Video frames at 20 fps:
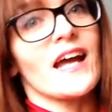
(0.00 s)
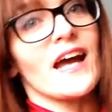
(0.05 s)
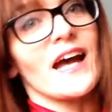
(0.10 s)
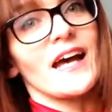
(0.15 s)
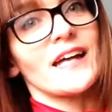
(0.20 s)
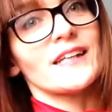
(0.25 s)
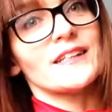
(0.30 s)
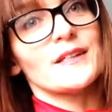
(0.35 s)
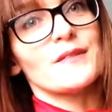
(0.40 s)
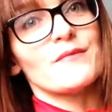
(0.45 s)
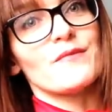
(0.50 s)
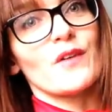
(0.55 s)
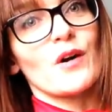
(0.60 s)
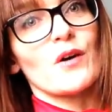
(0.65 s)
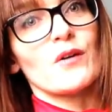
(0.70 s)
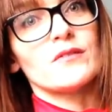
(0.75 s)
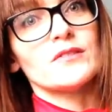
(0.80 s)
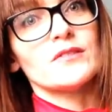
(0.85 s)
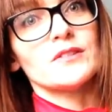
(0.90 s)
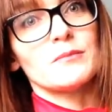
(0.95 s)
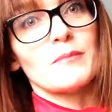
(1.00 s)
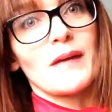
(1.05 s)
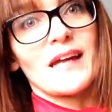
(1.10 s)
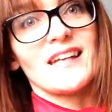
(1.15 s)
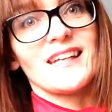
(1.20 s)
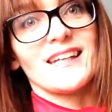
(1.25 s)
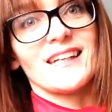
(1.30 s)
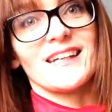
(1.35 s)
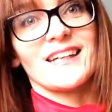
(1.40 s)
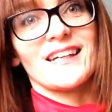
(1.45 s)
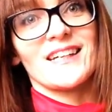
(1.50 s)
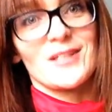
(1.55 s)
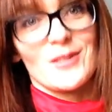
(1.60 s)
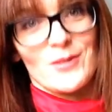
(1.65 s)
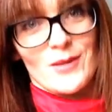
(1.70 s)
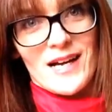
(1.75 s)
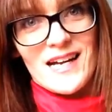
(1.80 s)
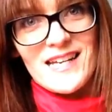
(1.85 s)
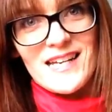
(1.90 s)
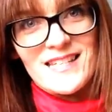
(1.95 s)
and involves making a
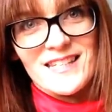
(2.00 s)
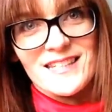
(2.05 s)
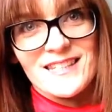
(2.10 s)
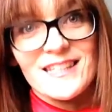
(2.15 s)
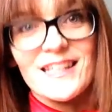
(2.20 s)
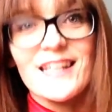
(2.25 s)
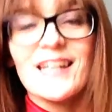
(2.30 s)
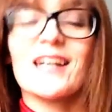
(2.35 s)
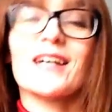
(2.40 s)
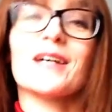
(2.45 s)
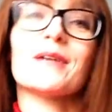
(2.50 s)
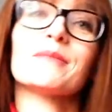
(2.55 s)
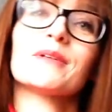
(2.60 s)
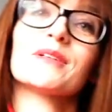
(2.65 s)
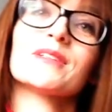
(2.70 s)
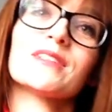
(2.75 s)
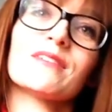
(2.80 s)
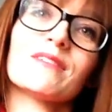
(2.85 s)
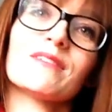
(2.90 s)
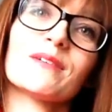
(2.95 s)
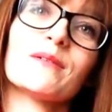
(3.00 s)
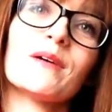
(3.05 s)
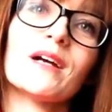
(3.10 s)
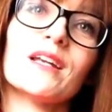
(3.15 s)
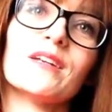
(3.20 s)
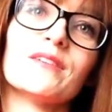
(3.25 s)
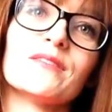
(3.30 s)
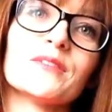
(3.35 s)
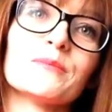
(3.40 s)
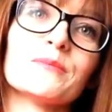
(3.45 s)
dress um, because there were quite a lot of